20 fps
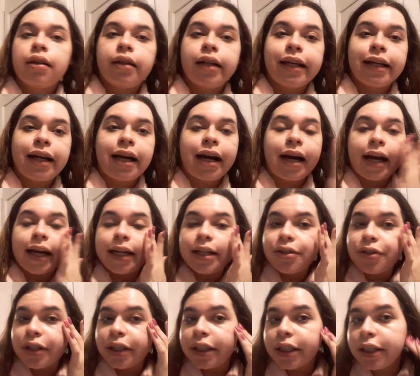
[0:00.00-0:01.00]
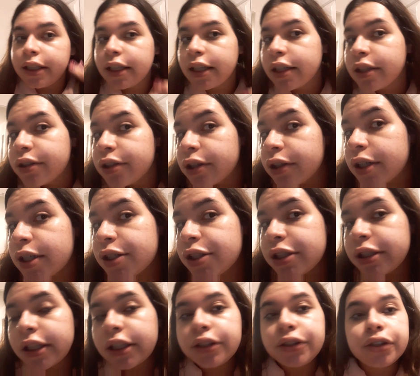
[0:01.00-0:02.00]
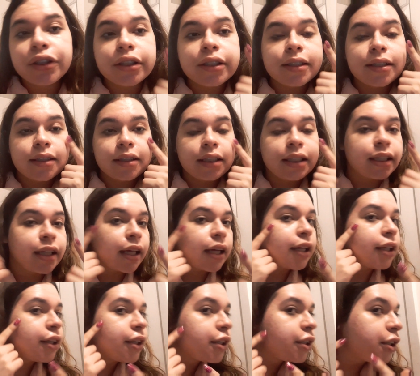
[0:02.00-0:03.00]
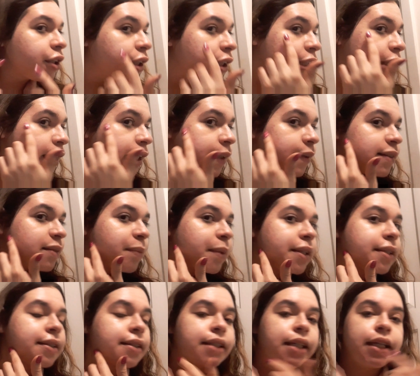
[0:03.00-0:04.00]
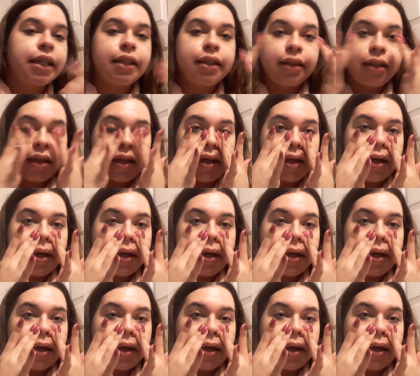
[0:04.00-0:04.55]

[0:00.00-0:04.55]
like hydrating and nourishing, and you can see that it literally gives my skin